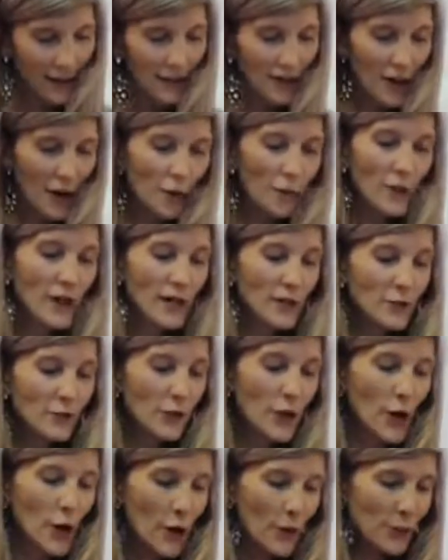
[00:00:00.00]
No one
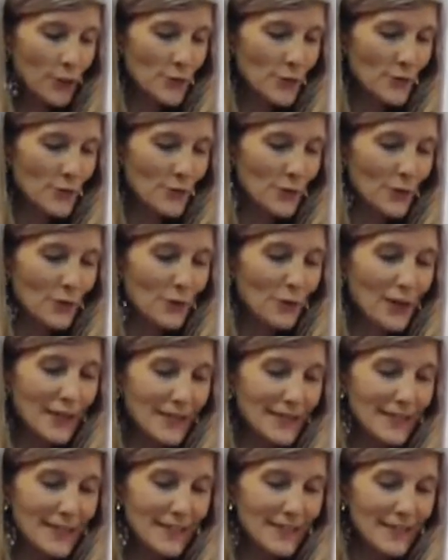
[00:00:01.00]
grows with
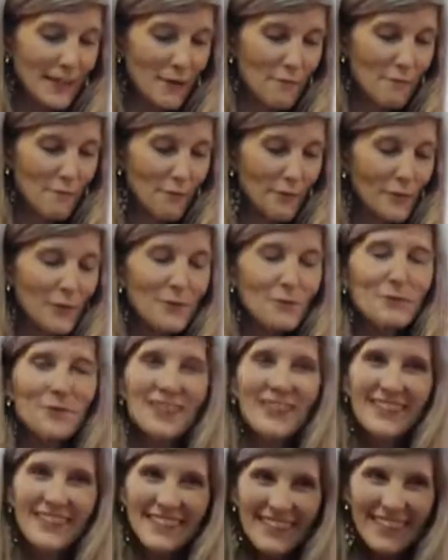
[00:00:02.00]
criticism.
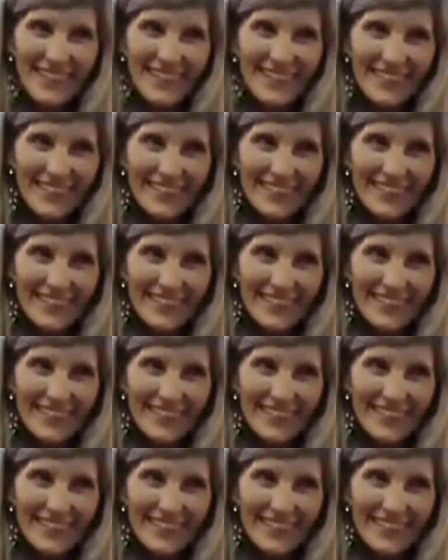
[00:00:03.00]
Really?